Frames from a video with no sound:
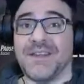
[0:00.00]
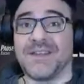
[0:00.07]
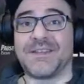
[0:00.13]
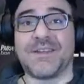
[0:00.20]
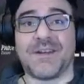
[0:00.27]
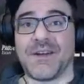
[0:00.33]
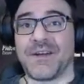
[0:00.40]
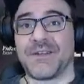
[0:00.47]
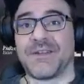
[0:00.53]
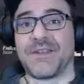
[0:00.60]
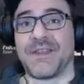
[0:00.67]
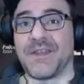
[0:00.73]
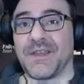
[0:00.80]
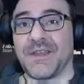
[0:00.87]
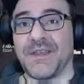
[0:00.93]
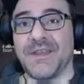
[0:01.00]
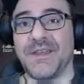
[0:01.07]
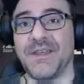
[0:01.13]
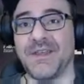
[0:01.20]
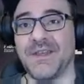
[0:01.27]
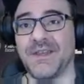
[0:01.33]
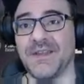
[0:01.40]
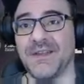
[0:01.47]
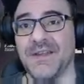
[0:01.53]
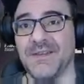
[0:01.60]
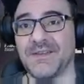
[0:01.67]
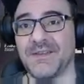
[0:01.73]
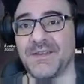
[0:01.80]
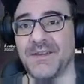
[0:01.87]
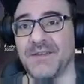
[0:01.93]
It's a hard thing.
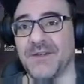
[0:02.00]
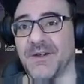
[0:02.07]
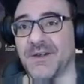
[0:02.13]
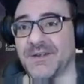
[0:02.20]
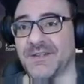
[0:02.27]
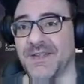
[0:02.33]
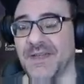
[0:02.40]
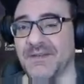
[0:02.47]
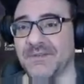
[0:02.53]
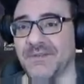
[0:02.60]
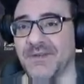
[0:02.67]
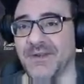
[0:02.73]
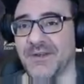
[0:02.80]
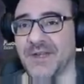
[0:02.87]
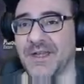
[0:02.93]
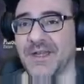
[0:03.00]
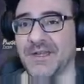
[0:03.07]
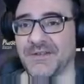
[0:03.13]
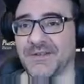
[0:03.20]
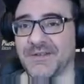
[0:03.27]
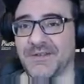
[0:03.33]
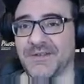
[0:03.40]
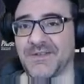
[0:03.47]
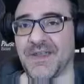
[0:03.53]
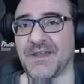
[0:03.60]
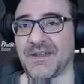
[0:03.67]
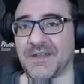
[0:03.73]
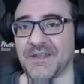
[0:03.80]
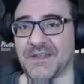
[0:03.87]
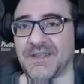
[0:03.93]
I still have a hard time figuring out just
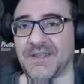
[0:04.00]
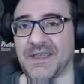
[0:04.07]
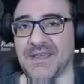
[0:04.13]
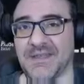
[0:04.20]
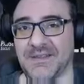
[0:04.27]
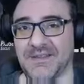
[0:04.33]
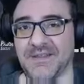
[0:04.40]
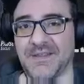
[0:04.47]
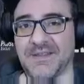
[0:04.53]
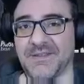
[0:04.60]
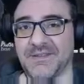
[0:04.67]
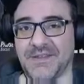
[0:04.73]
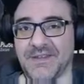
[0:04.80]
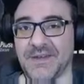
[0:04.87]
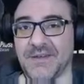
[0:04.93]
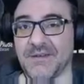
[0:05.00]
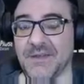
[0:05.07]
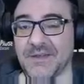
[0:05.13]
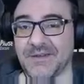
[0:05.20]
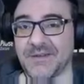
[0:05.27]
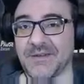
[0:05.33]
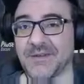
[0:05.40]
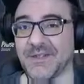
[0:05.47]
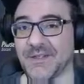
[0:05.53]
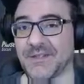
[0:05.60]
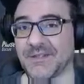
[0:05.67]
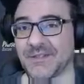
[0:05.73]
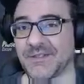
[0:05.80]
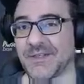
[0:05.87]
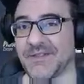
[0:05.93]
how to get kids to care about certain
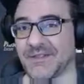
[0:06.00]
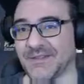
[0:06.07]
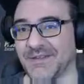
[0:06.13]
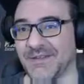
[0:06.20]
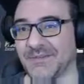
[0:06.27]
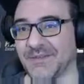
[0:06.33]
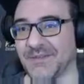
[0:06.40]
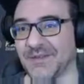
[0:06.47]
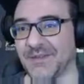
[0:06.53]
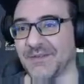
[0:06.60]
English concepts,